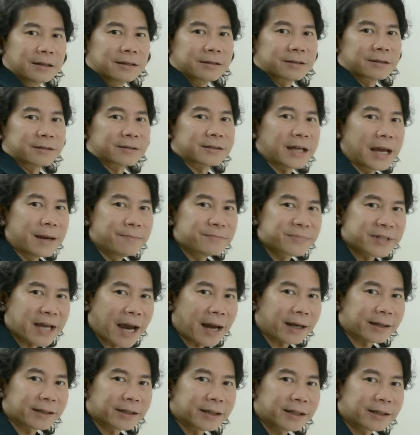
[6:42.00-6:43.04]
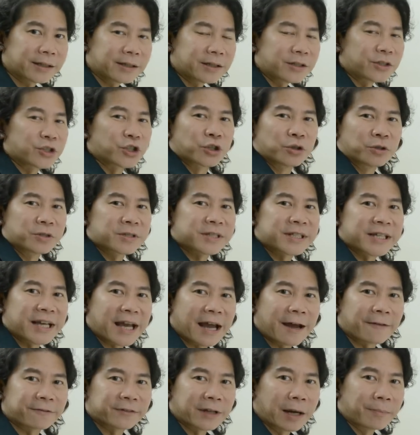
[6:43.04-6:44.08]
So same technique, choose the
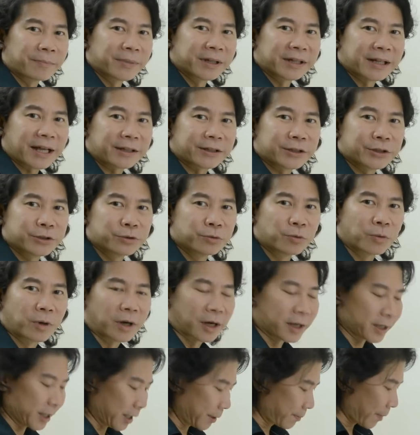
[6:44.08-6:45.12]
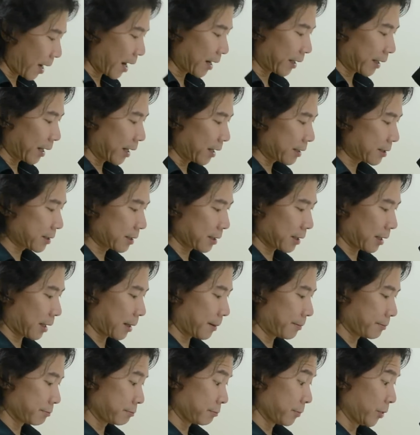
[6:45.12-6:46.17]
F number that you want. In my case,
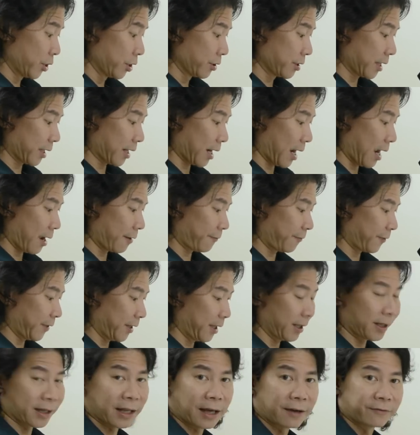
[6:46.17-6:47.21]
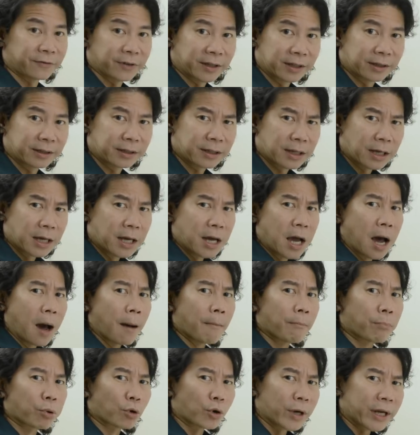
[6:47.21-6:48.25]
I'm using F11.
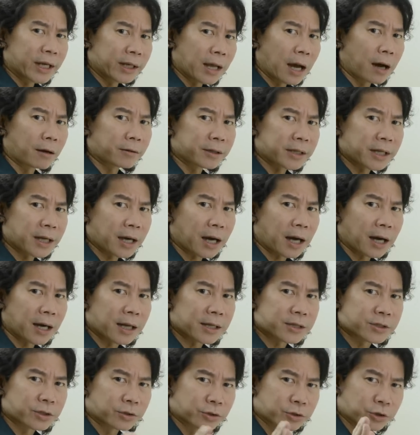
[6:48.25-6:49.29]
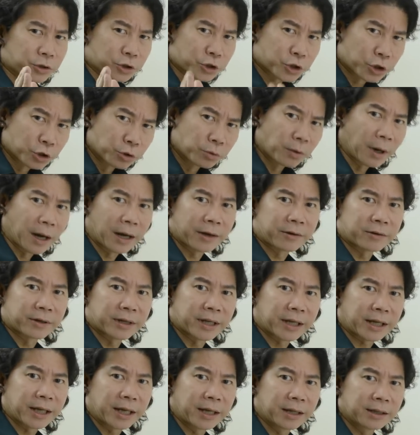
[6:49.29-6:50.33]
Bring down the ISO to
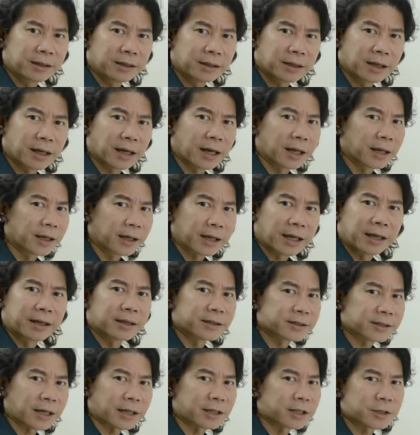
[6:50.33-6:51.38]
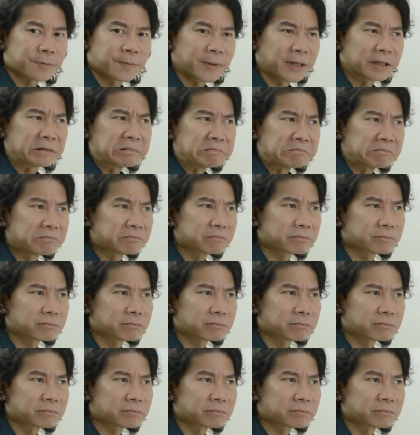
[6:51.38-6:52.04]
200 again, and again the shutter speed,